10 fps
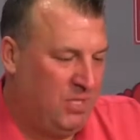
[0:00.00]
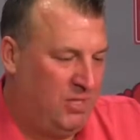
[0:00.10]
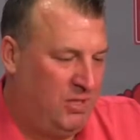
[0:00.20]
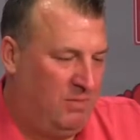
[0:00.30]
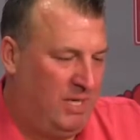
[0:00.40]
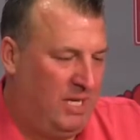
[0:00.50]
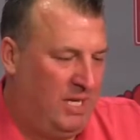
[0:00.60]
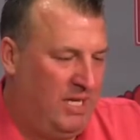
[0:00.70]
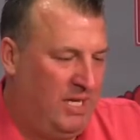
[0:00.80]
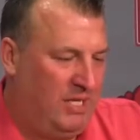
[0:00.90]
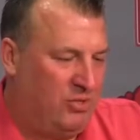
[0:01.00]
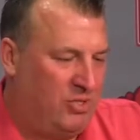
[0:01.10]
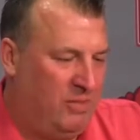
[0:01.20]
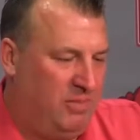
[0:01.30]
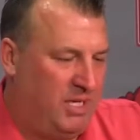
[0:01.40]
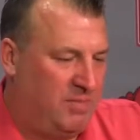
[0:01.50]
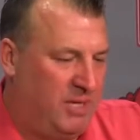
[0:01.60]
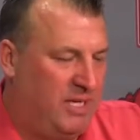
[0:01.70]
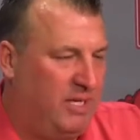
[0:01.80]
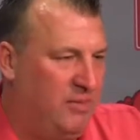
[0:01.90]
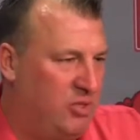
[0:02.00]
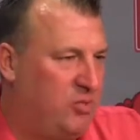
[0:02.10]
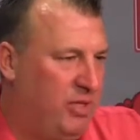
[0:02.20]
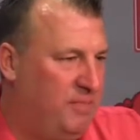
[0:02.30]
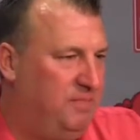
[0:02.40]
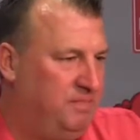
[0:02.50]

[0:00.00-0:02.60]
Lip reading: But I think you'll see a big spike in him this week.